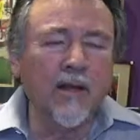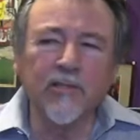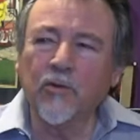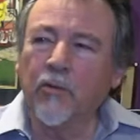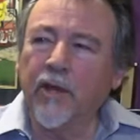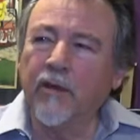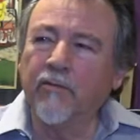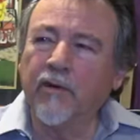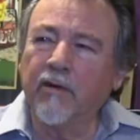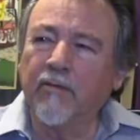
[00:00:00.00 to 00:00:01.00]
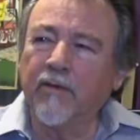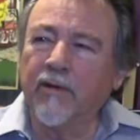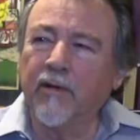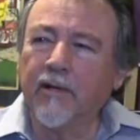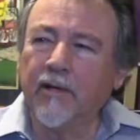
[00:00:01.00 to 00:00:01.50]
has a way of, of
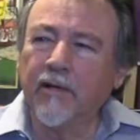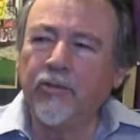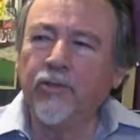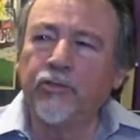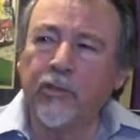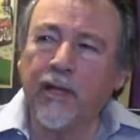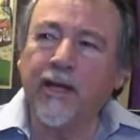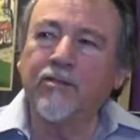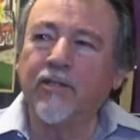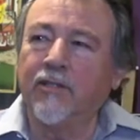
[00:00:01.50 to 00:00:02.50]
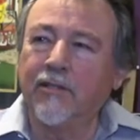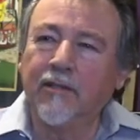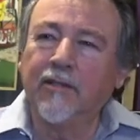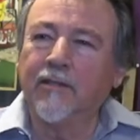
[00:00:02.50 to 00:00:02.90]
uh, neutralizing